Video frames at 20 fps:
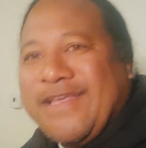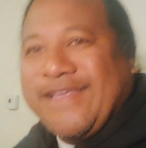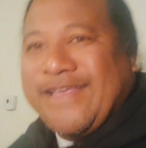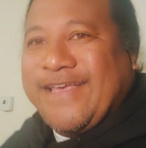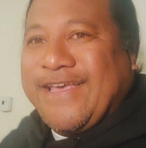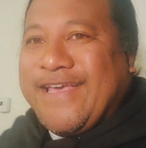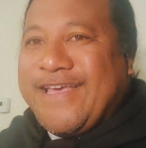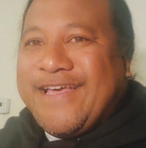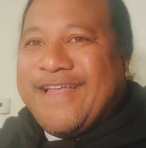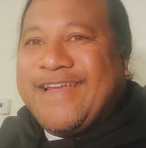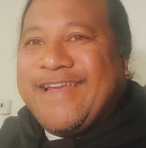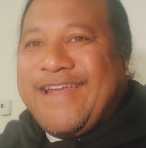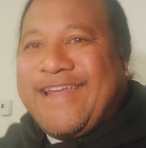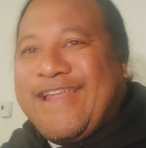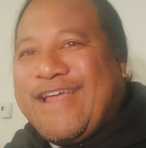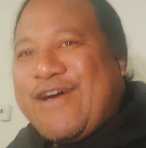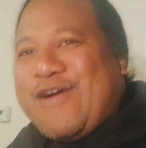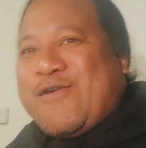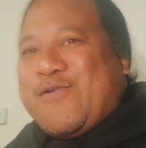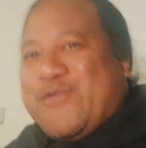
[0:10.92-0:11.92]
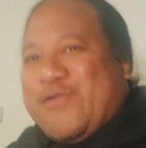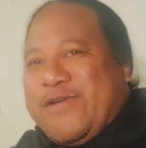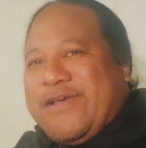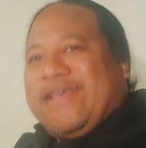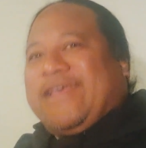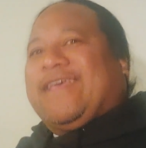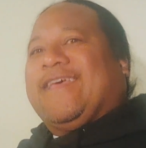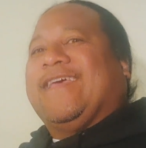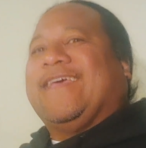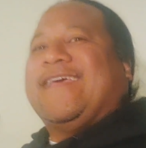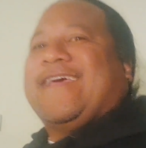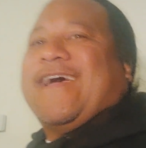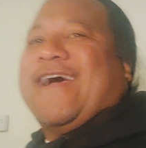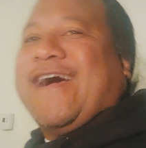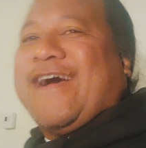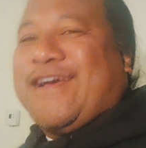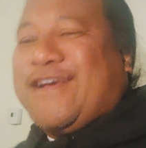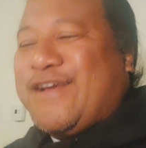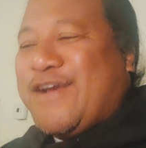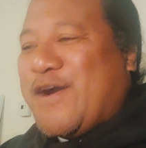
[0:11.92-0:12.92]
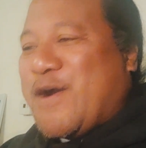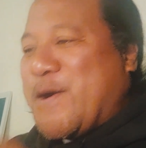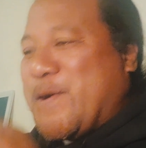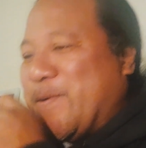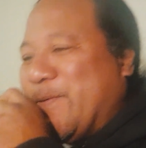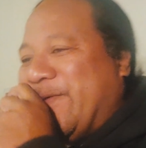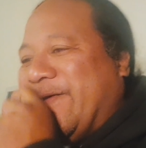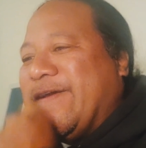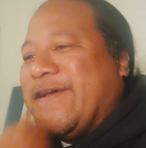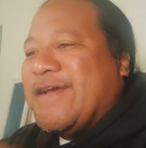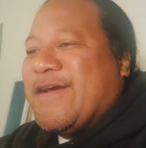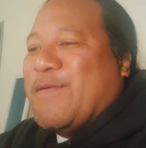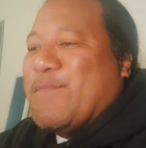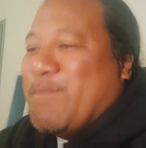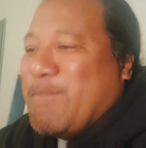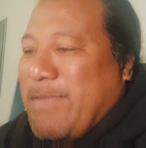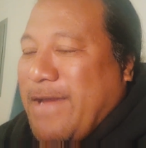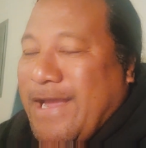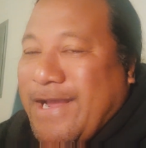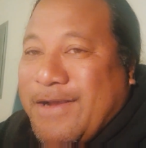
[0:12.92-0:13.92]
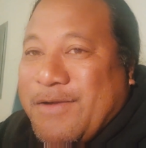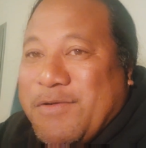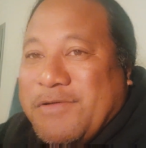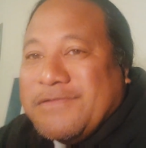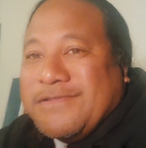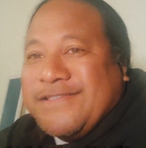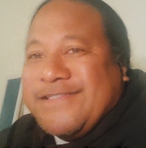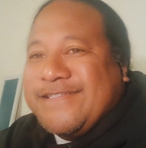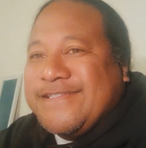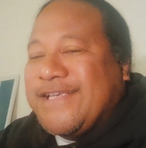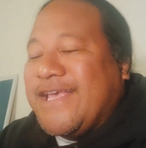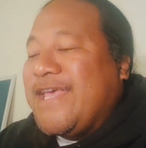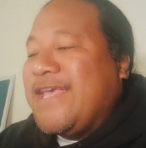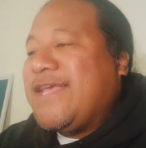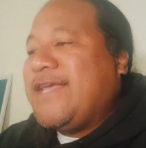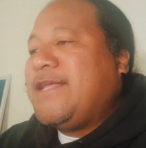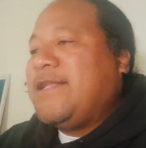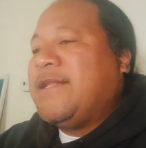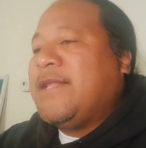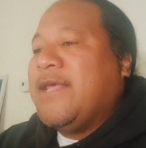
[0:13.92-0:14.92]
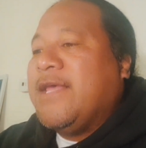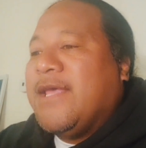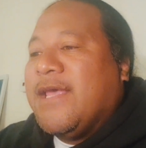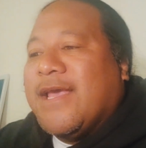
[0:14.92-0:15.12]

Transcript: hello, here I go, back on the scene.